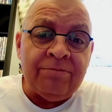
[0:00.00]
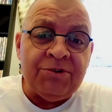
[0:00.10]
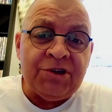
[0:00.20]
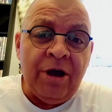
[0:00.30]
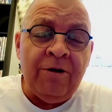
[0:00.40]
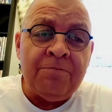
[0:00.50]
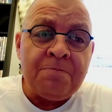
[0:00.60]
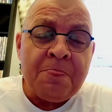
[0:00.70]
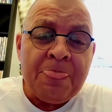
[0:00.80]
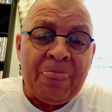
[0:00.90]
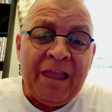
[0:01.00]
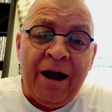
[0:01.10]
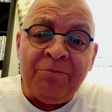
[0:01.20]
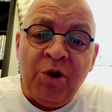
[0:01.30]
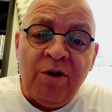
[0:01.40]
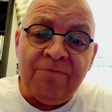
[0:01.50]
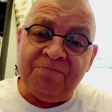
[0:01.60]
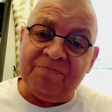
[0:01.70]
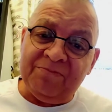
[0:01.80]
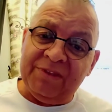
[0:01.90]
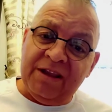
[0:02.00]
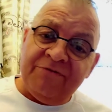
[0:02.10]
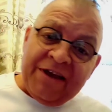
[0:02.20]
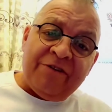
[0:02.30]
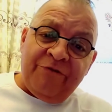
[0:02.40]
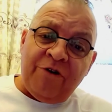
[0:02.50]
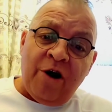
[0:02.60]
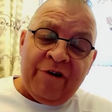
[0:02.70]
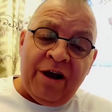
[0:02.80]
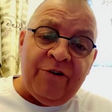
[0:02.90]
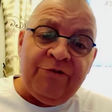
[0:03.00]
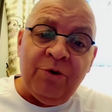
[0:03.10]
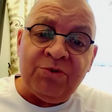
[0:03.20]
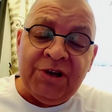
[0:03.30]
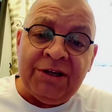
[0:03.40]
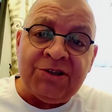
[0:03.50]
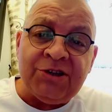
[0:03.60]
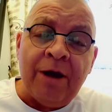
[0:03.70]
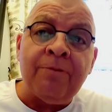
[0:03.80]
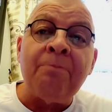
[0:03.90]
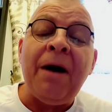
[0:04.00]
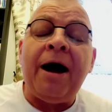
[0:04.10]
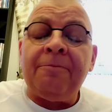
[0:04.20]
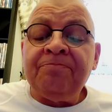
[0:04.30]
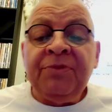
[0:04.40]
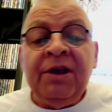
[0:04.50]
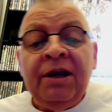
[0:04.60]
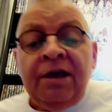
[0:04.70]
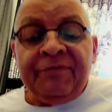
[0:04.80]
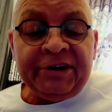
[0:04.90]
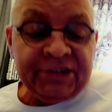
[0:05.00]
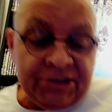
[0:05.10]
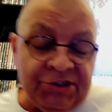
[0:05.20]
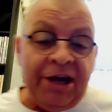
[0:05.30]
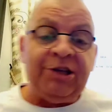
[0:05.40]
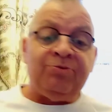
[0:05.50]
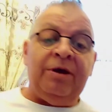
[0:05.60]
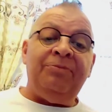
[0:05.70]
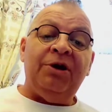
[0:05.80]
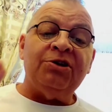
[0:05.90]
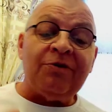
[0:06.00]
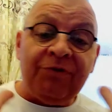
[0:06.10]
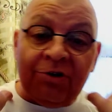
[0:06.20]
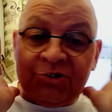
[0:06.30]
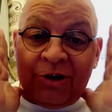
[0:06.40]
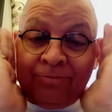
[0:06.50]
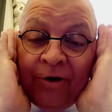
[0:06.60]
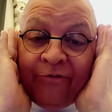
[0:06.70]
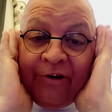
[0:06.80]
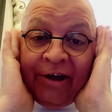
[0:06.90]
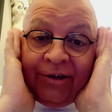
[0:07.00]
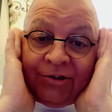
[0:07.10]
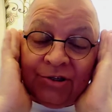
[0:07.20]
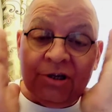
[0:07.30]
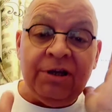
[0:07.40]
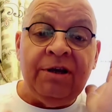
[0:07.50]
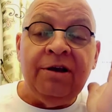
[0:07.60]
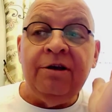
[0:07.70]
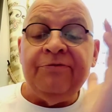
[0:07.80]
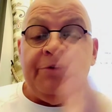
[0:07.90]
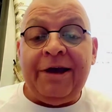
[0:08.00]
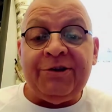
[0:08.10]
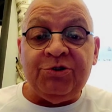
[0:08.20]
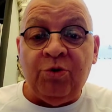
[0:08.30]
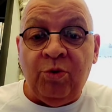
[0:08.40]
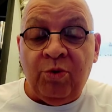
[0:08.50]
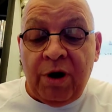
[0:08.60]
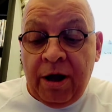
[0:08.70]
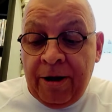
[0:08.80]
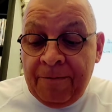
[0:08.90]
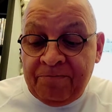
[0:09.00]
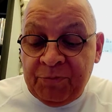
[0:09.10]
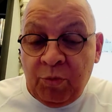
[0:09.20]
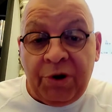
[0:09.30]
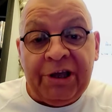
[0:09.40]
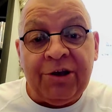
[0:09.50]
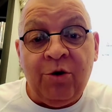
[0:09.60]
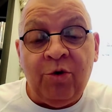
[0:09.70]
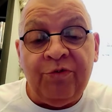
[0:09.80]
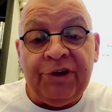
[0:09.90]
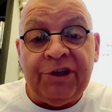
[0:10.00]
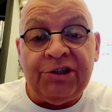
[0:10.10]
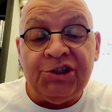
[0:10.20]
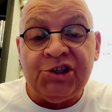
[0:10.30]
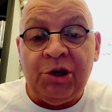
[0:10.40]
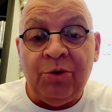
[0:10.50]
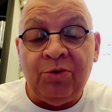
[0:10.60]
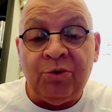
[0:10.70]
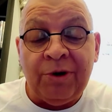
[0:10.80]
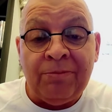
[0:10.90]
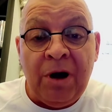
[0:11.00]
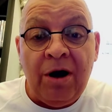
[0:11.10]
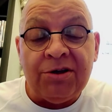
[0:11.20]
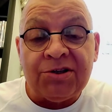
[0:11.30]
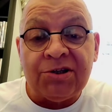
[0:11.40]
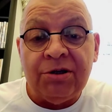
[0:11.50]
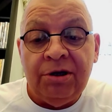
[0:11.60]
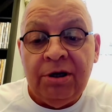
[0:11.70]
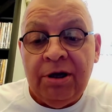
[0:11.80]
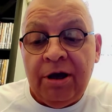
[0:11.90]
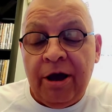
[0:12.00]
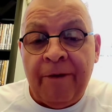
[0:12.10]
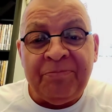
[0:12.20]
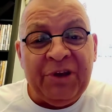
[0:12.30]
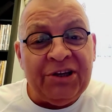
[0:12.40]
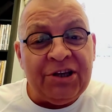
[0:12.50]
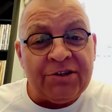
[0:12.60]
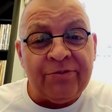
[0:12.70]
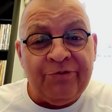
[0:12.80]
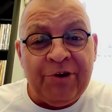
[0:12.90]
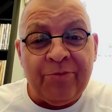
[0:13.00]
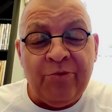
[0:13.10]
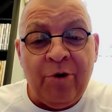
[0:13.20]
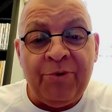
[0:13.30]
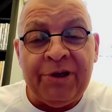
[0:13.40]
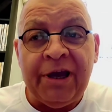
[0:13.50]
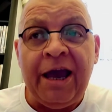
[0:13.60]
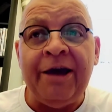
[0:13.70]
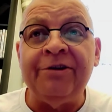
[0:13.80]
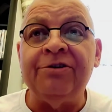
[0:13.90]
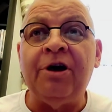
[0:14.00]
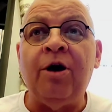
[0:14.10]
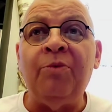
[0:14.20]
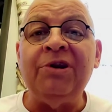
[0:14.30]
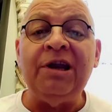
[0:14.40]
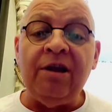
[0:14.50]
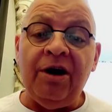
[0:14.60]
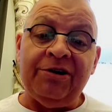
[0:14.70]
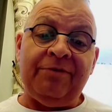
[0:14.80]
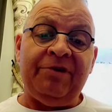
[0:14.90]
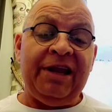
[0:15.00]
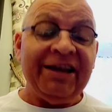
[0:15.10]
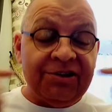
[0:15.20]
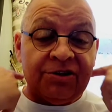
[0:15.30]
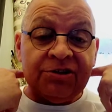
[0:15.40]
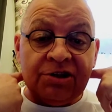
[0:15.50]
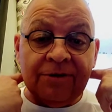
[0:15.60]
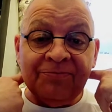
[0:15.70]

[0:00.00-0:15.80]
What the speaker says: So I'm not that far out of 14 stone, but they did say to me, because I've lost it in my face, the actual what they call the shield or the mask, it doesn't fit properly, and when they're lining up lasers,